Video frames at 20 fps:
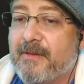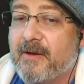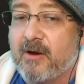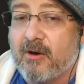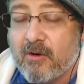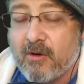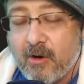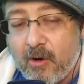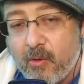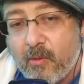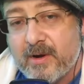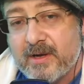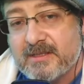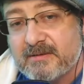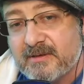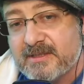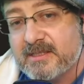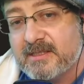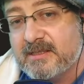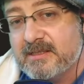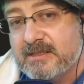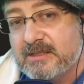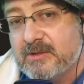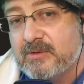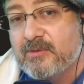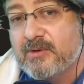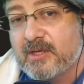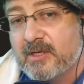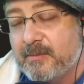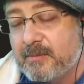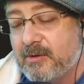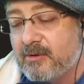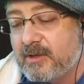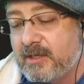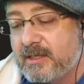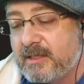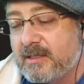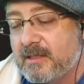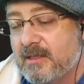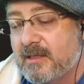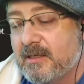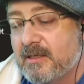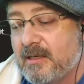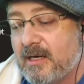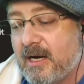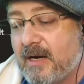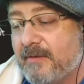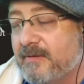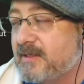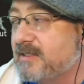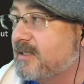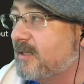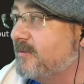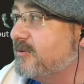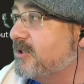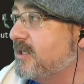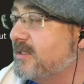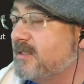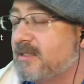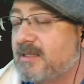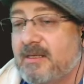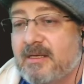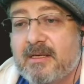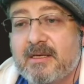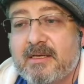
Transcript: They are always listening to the community on these subjects.